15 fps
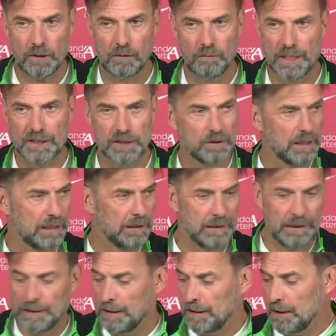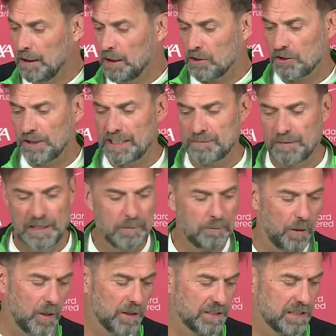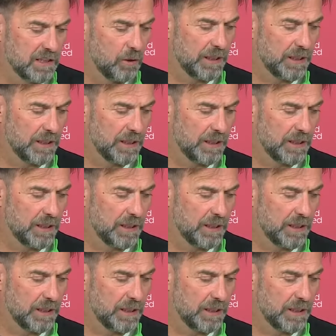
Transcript: How much of that? So that's very important.